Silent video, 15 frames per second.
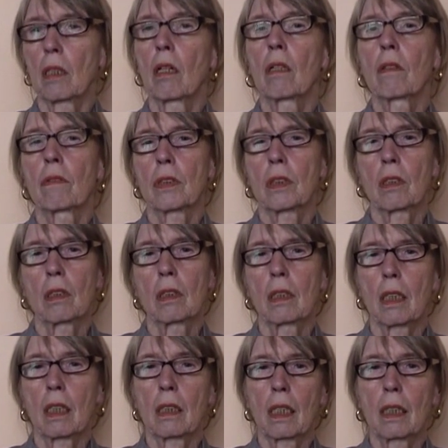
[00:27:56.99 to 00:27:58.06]
all of a sudden
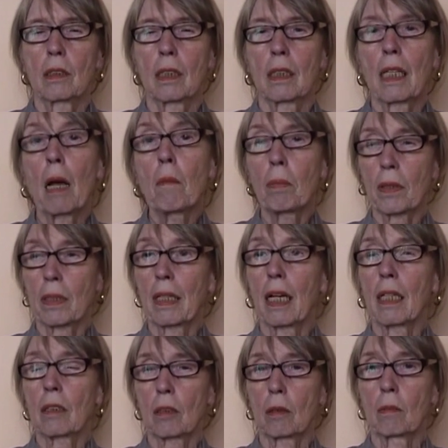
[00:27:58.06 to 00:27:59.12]
that has a temper
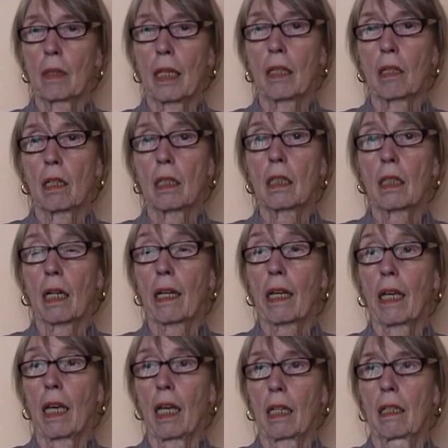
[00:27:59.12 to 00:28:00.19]
tantrum like a little
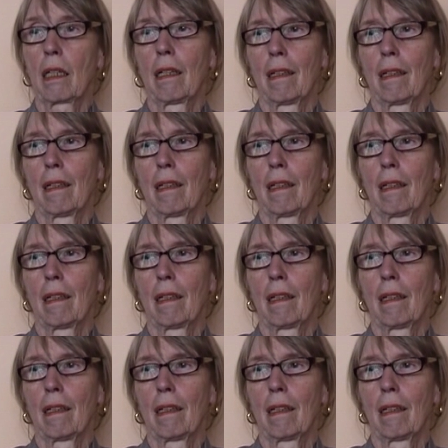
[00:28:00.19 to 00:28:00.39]
kid.